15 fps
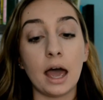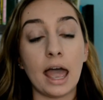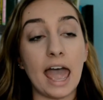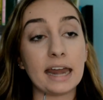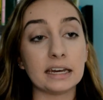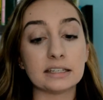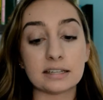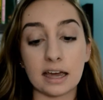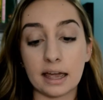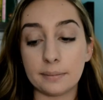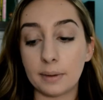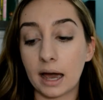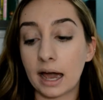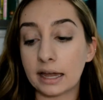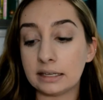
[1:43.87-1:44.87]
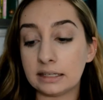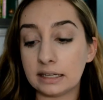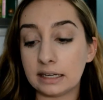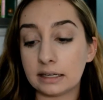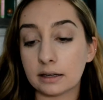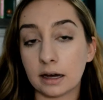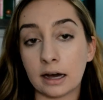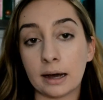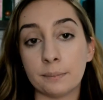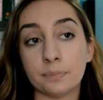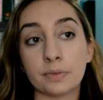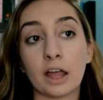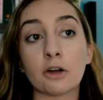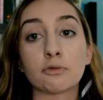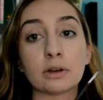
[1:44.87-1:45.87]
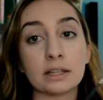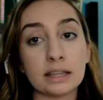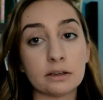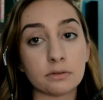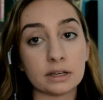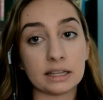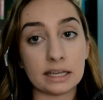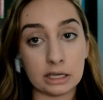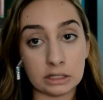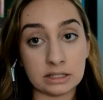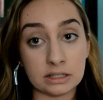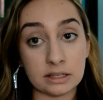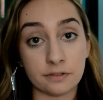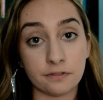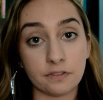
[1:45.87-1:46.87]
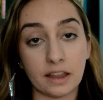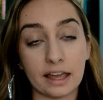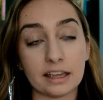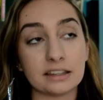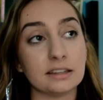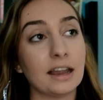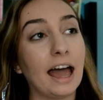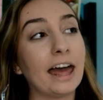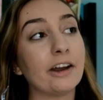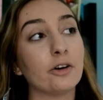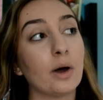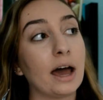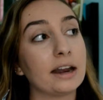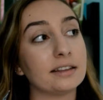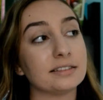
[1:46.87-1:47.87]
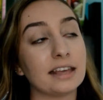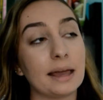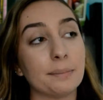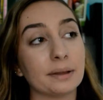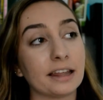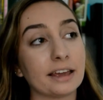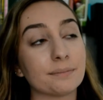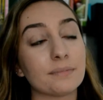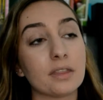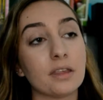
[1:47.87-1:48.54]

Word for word: Anytime I need um, a really, really, like, I don't know how to say it, but like